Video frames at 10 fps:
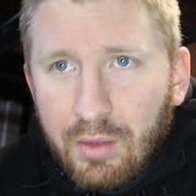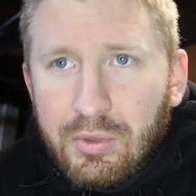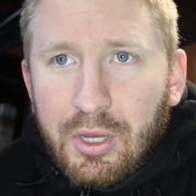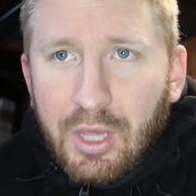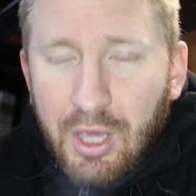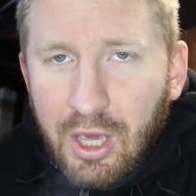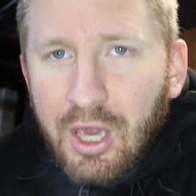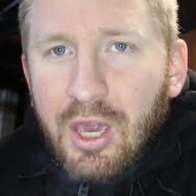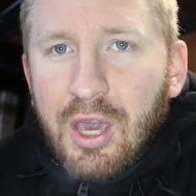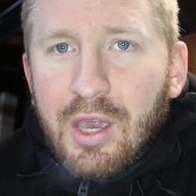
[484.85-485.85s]
But
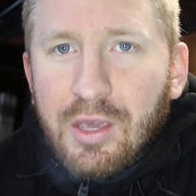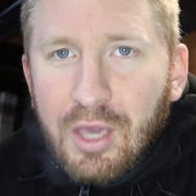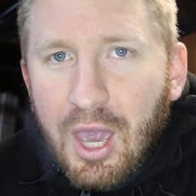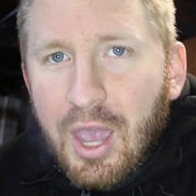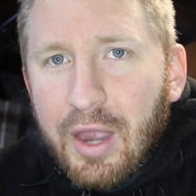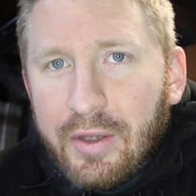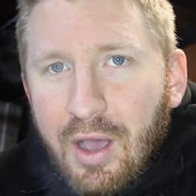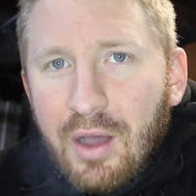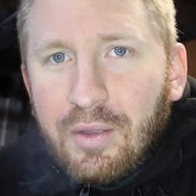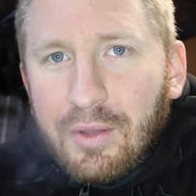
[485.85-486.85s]
hell yeah,
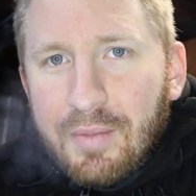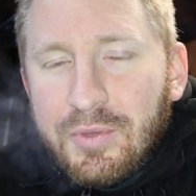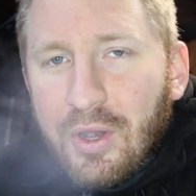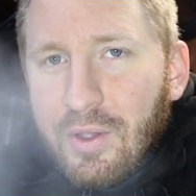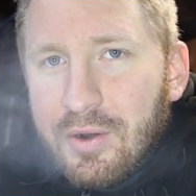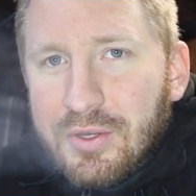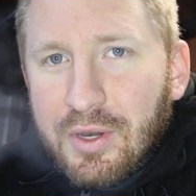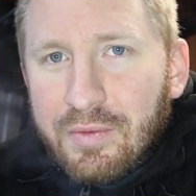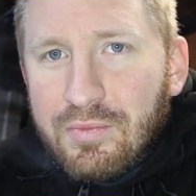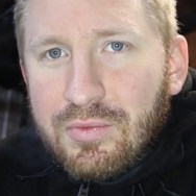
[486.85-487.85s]
dog, them Toyotas
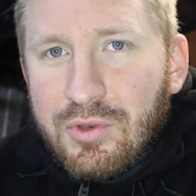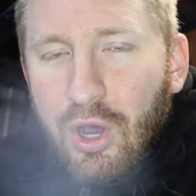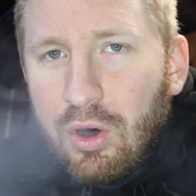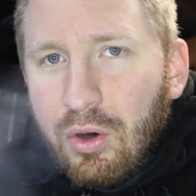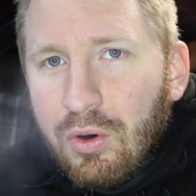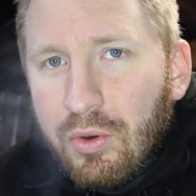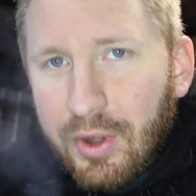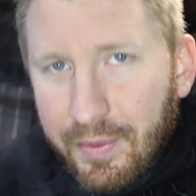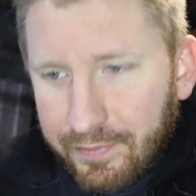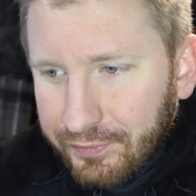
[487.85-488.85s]
are
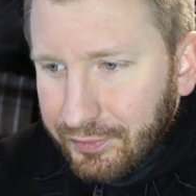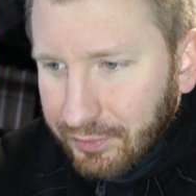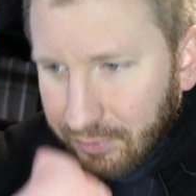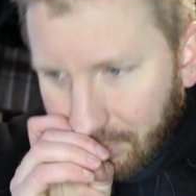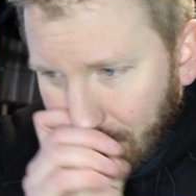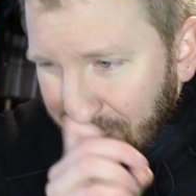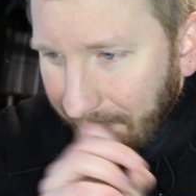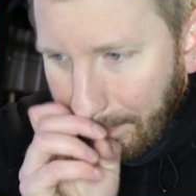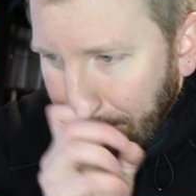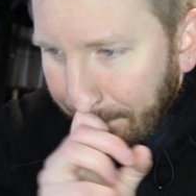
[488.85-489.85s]
towed.
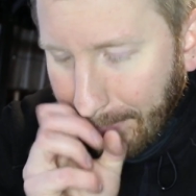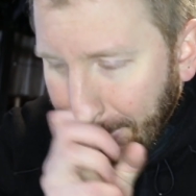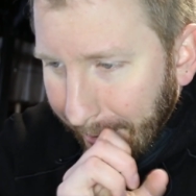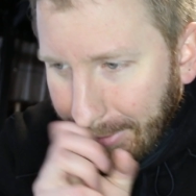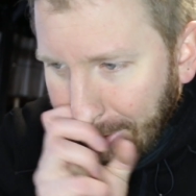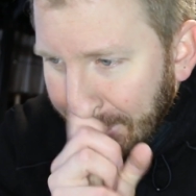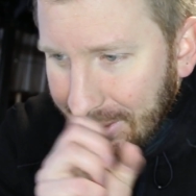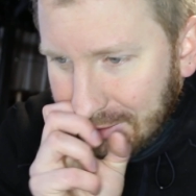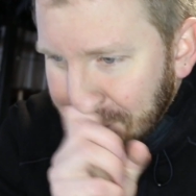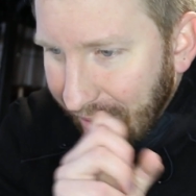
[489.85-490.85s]
But thing
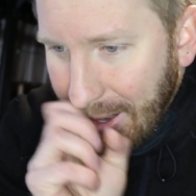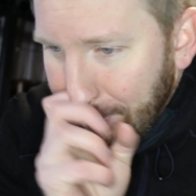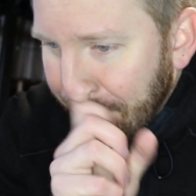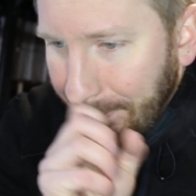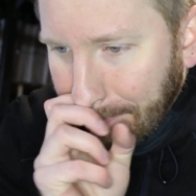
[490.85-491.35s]
is, man,